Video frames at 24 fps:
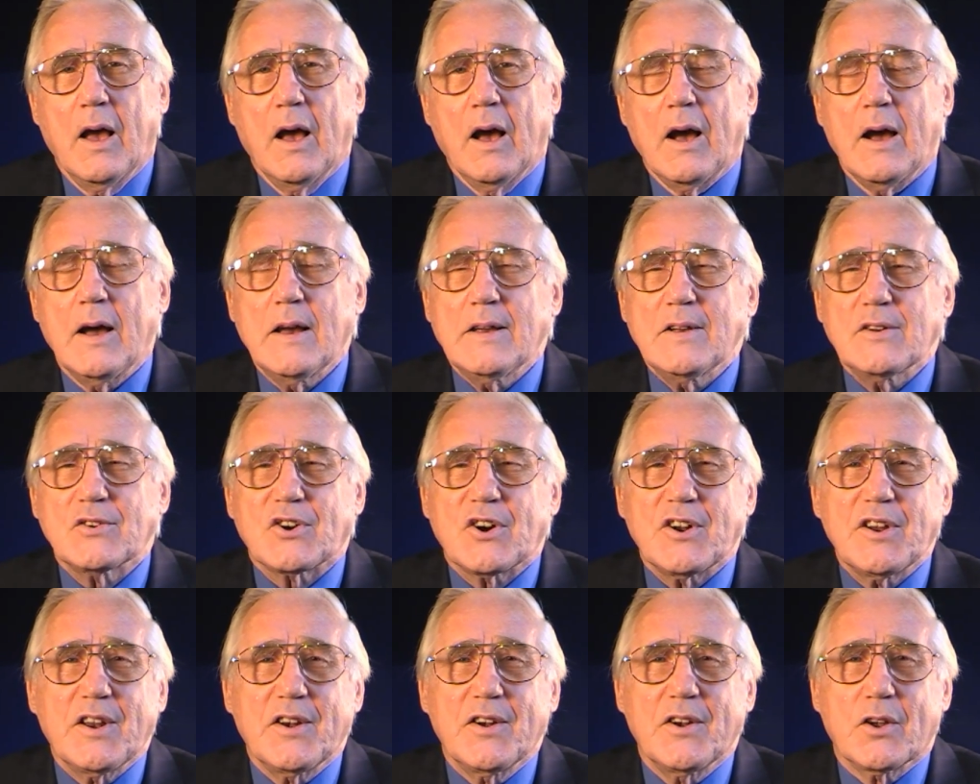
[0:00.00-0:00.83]
I
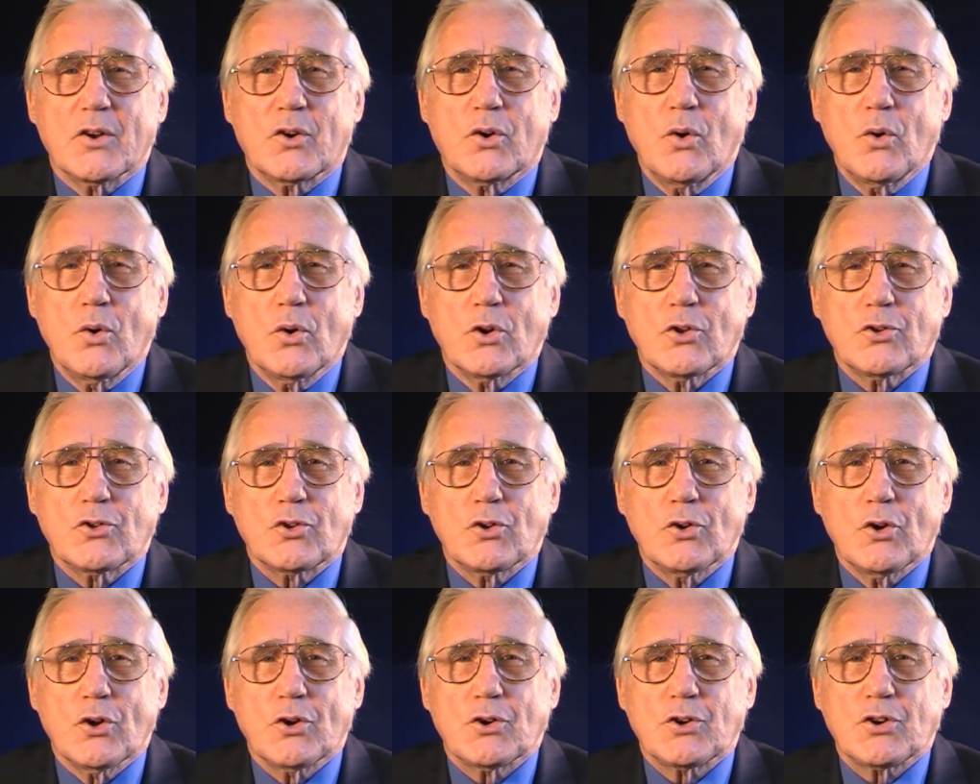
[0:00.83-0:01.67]
ran a Google
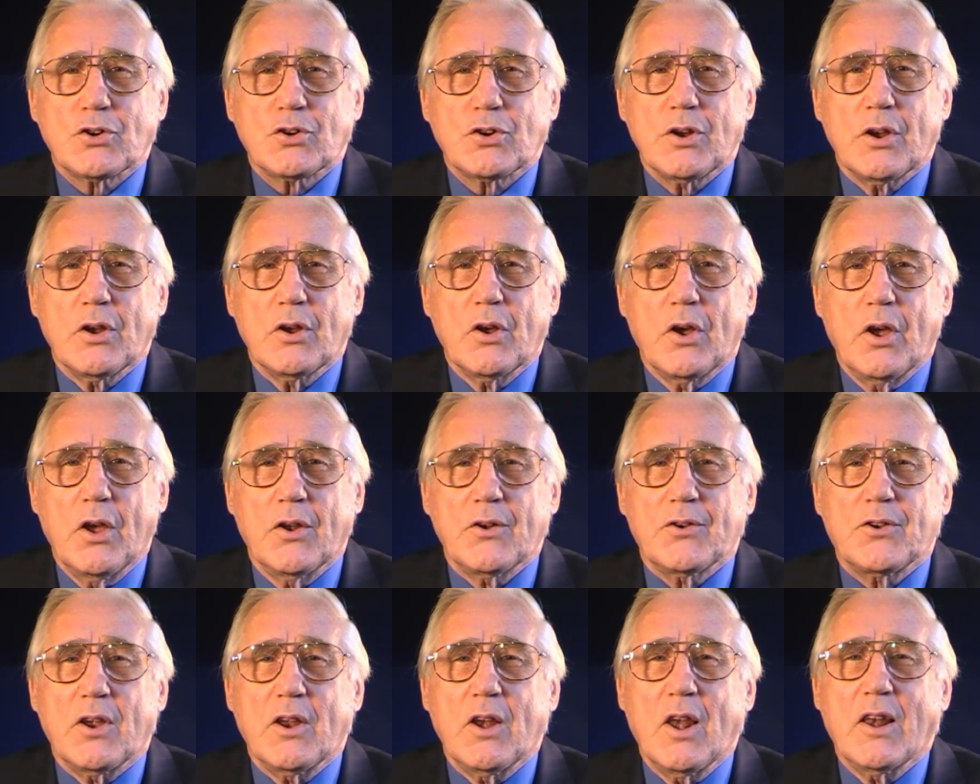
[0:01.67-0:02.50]
search
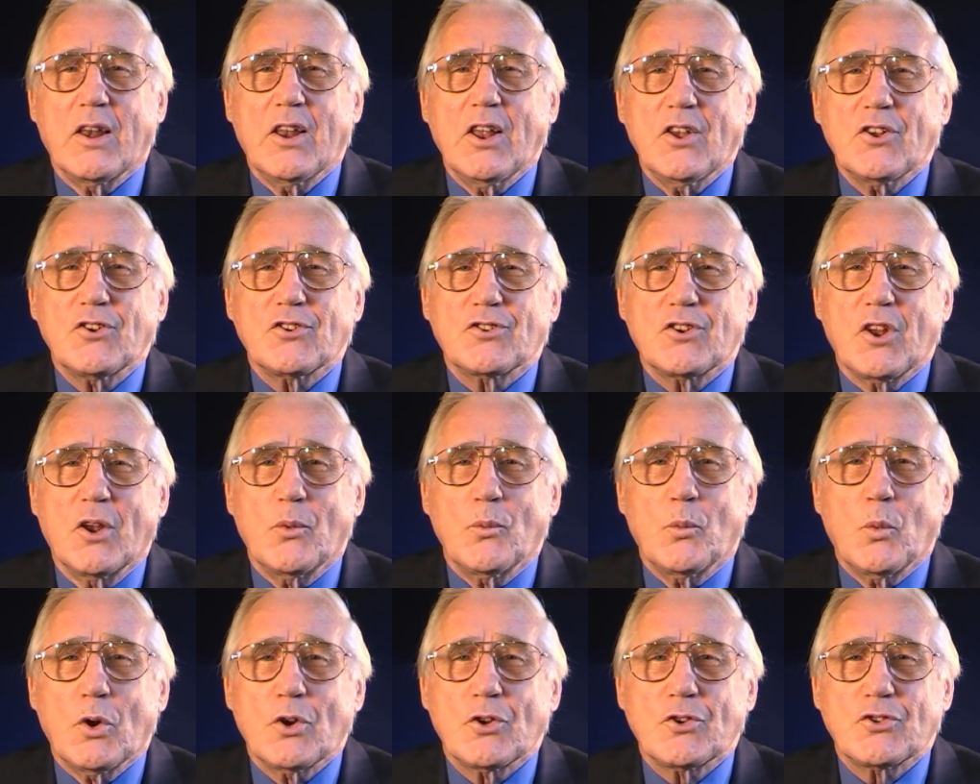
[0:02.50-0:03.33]
and in less than
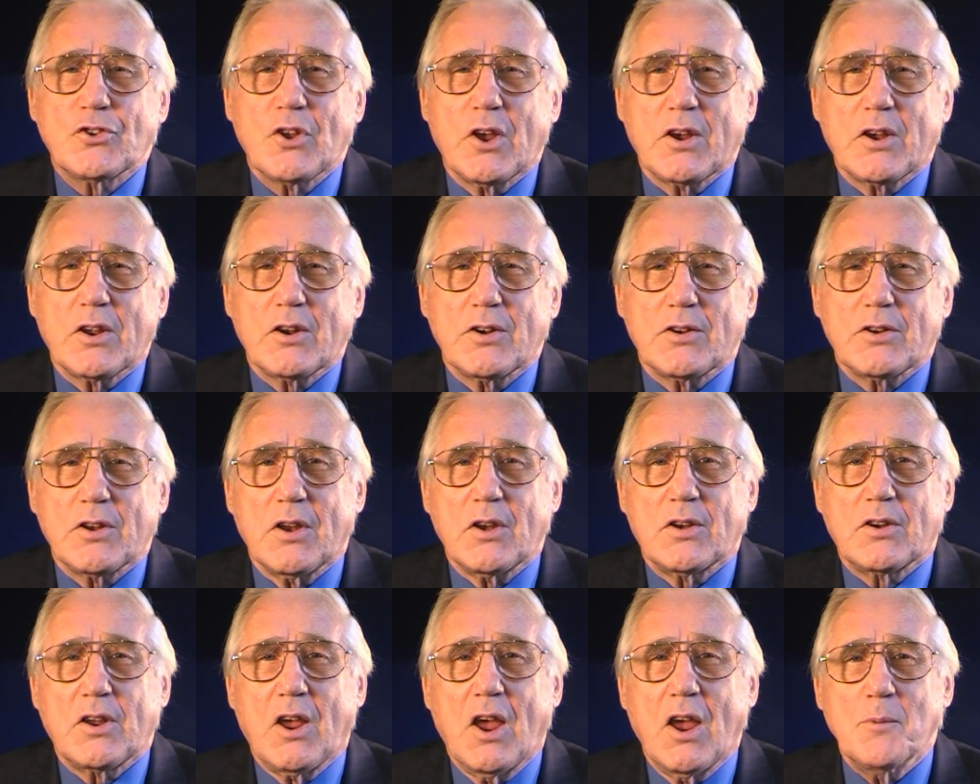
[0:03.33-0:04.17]
1 second
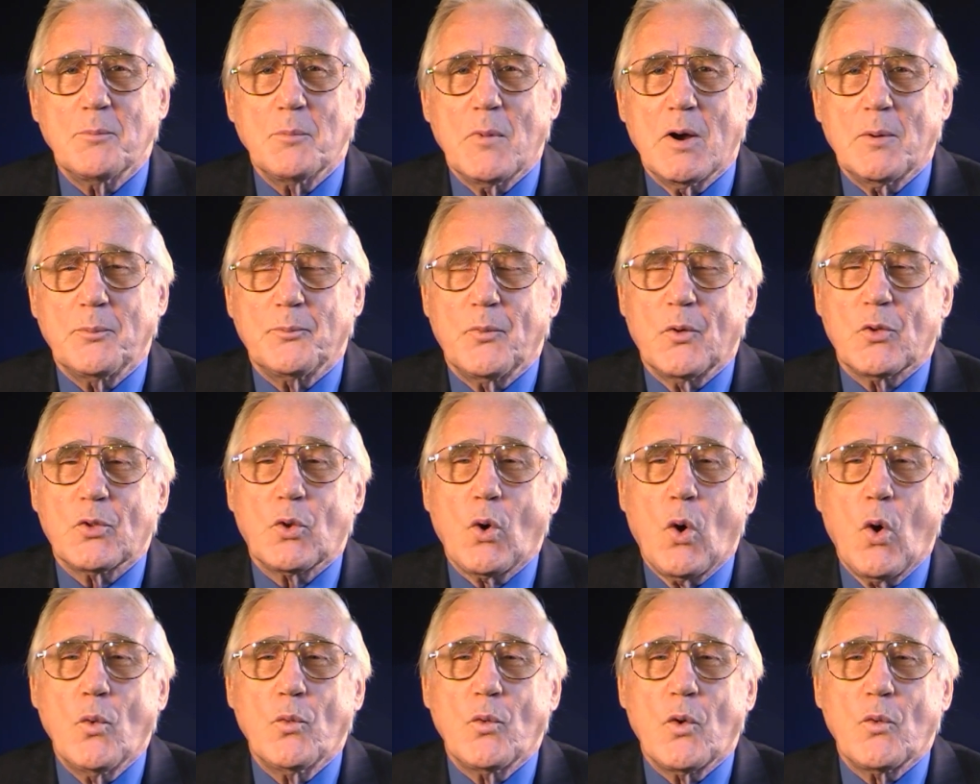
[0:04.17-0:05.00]
it came up with
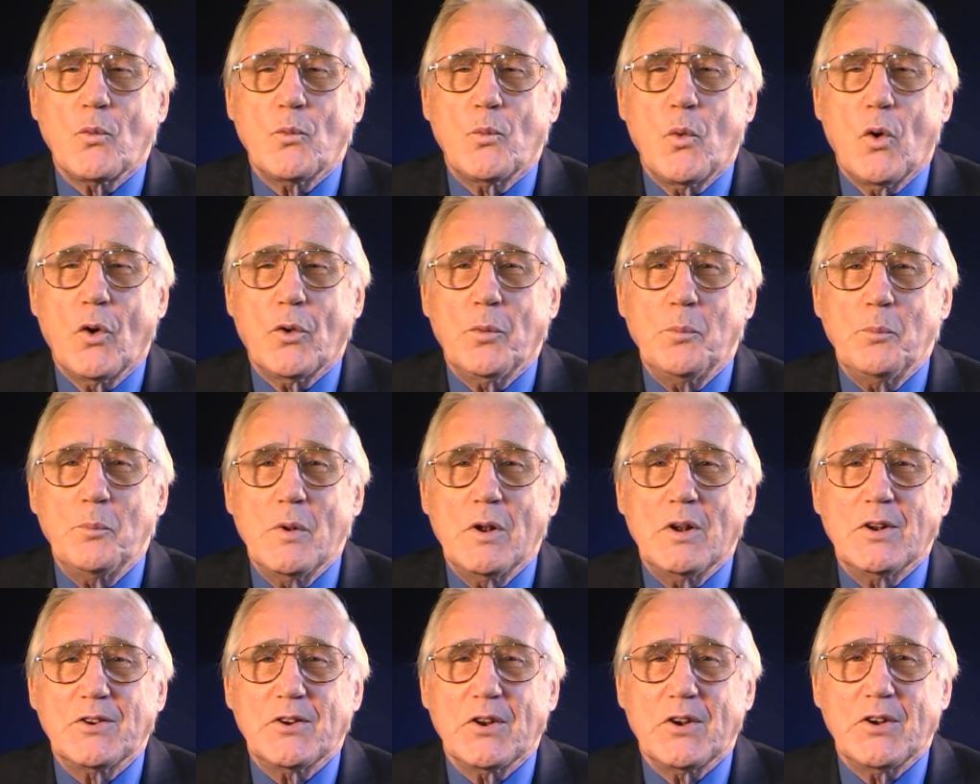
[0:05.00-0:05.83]
over 1
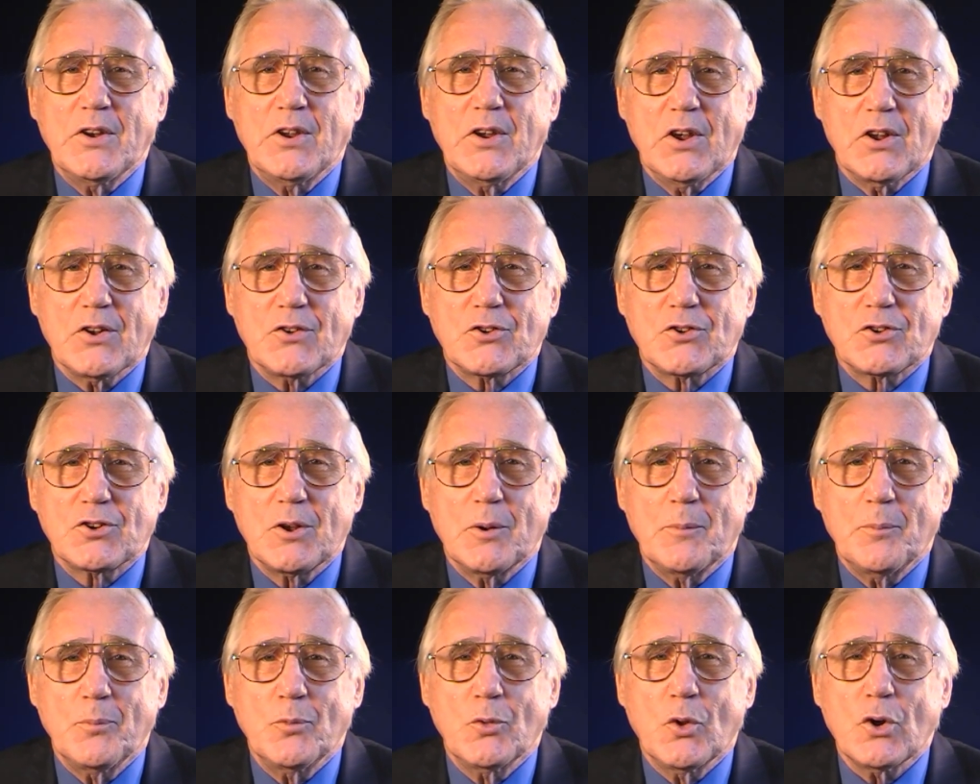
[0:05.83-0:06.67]
million hits,
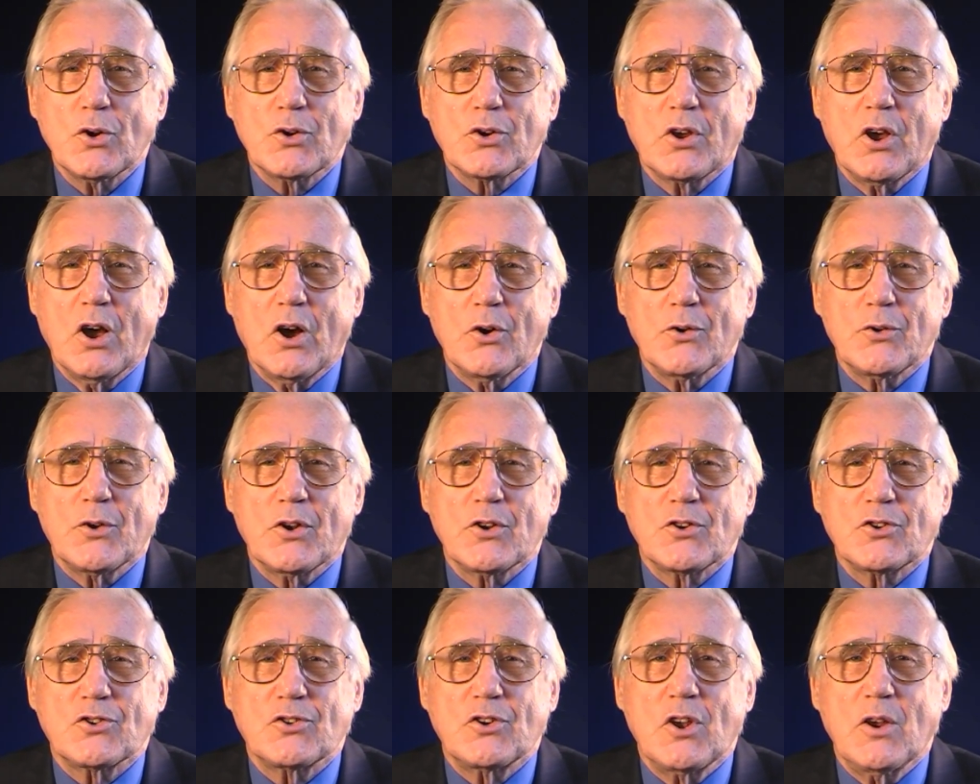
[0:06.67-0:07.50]
not counting
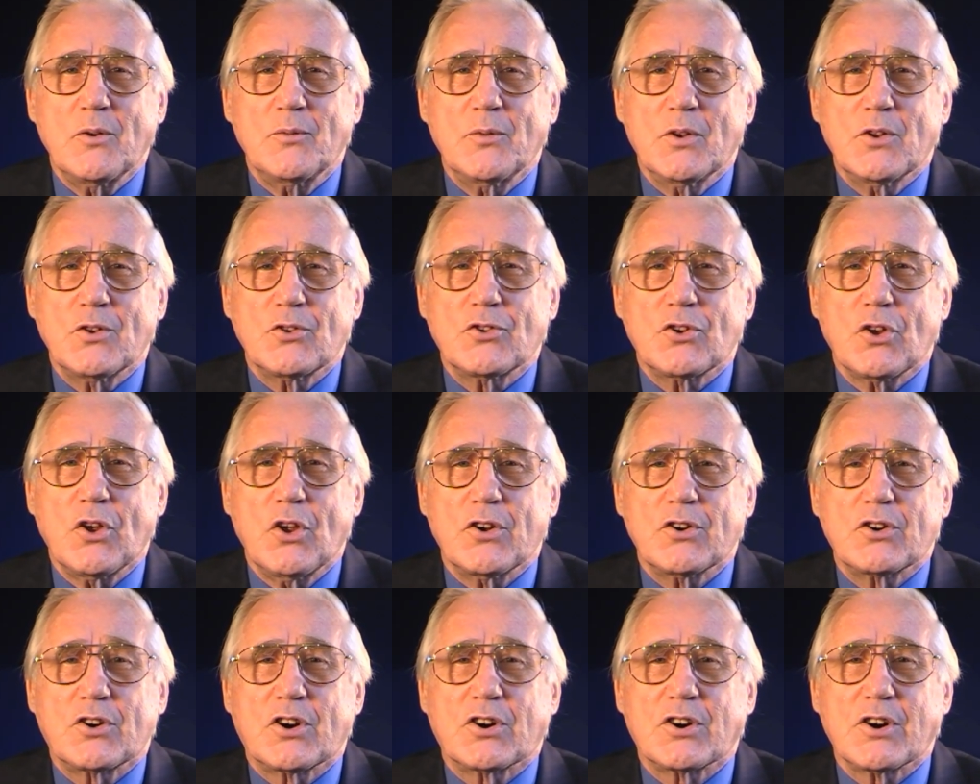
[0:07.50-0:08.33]
Stevens
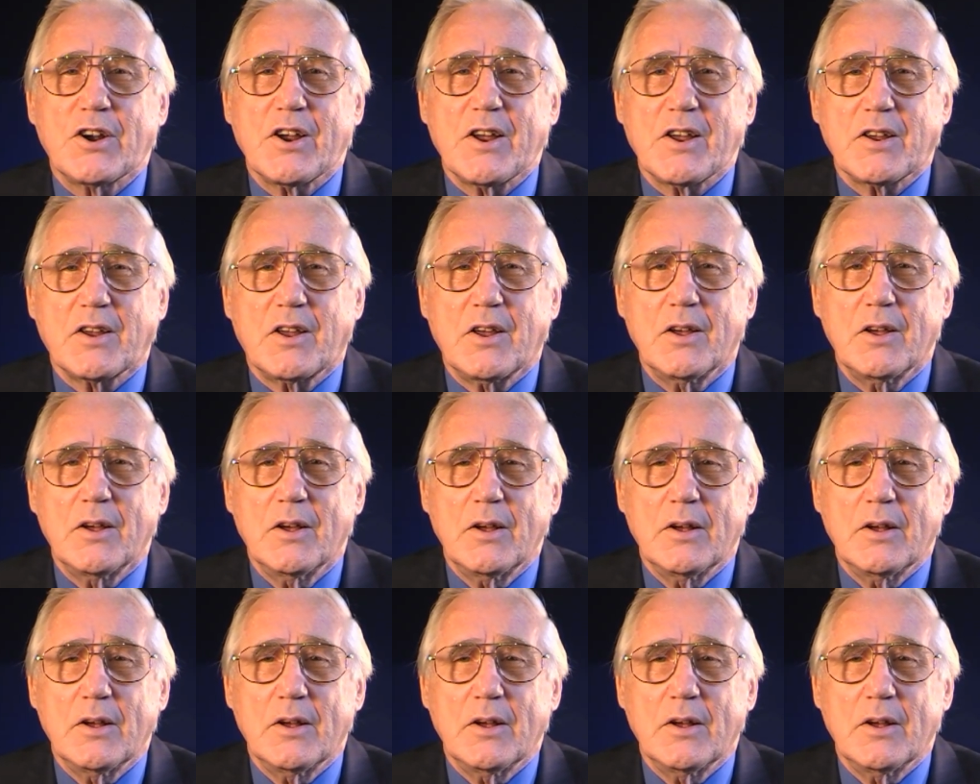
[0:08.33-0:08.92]
and Craig.